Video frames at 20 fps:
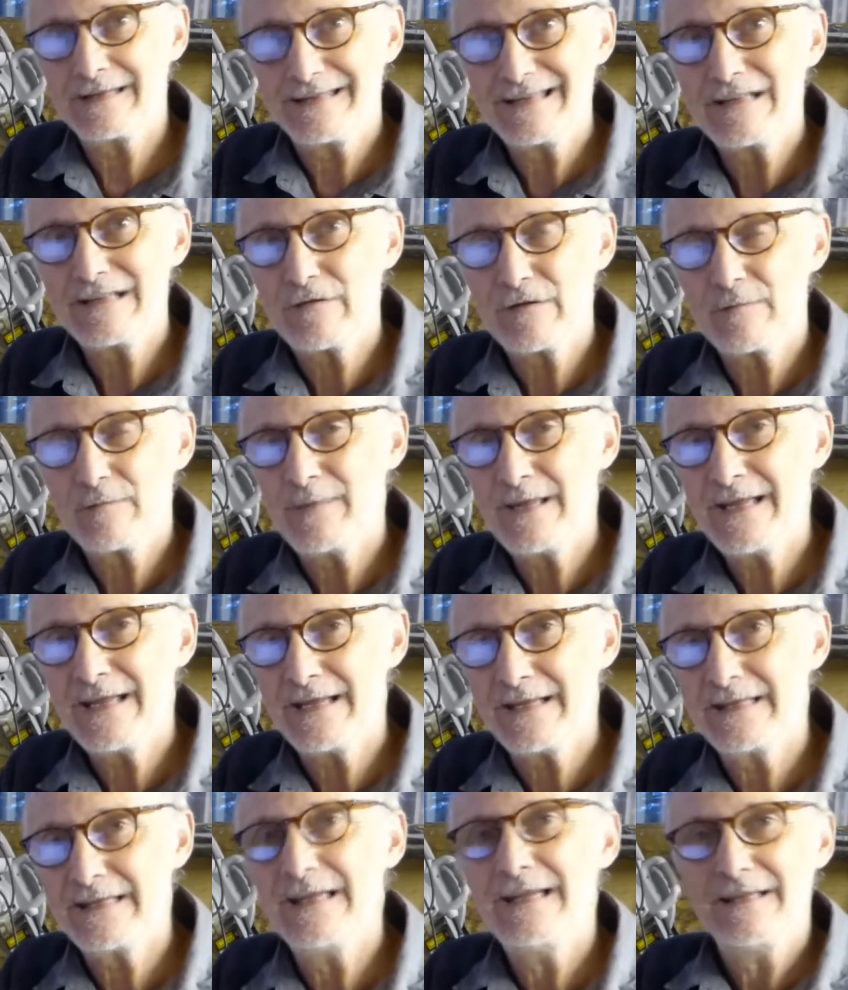it needs to be
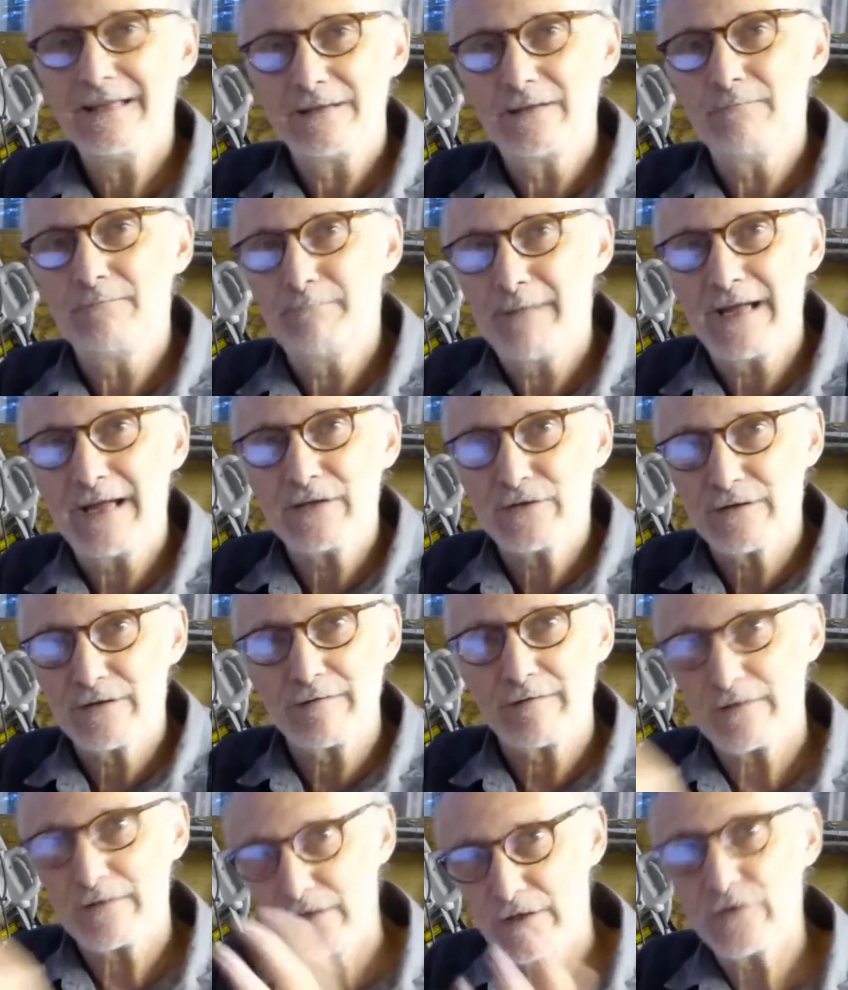in to match
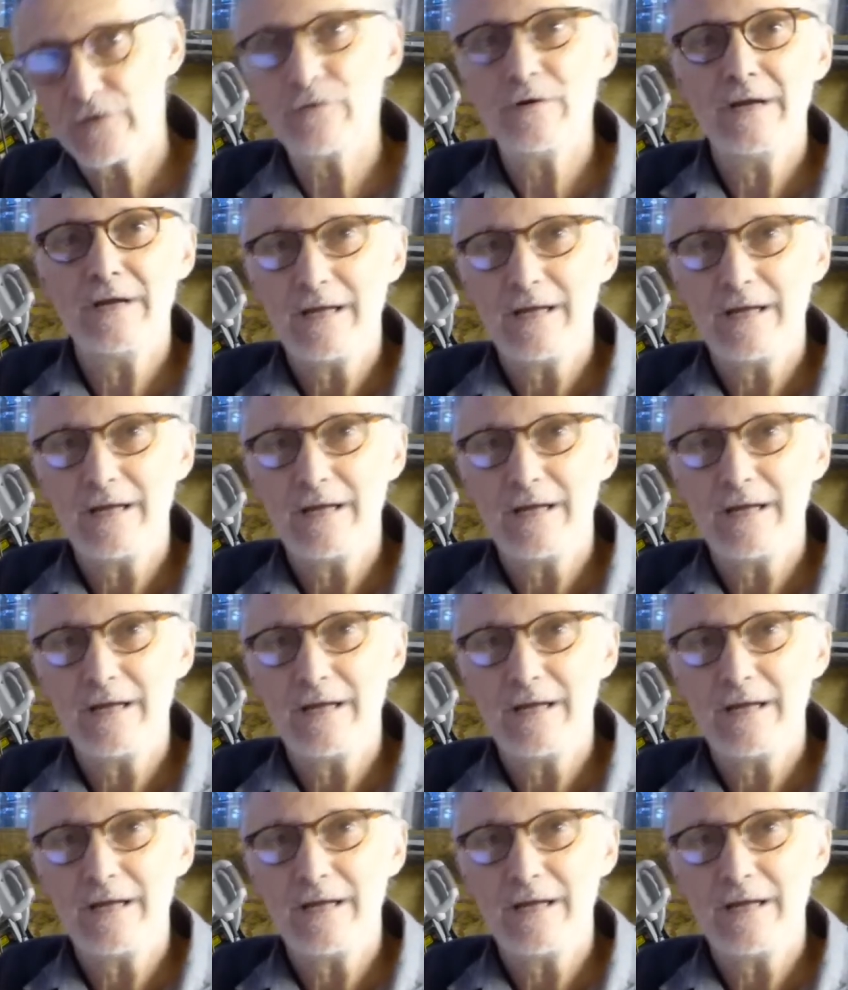its new